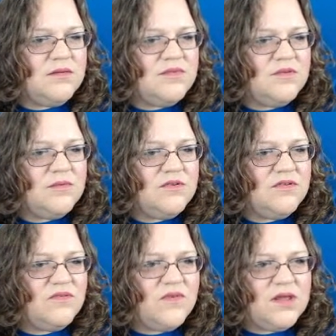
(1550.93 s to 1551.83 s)
So we'll
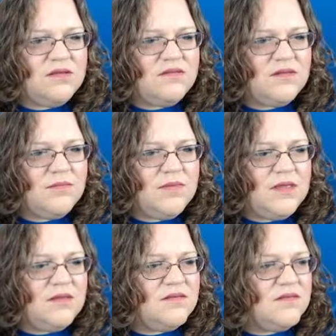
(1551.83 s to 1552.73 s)
just find
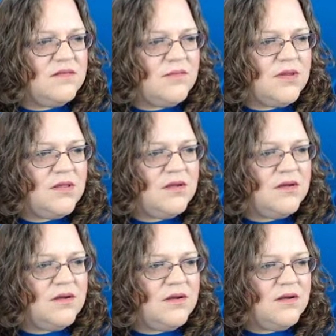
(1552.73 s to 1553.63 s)
something
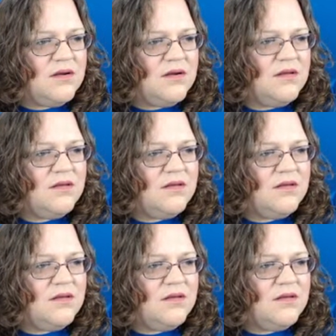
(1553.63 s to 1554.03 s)
similar.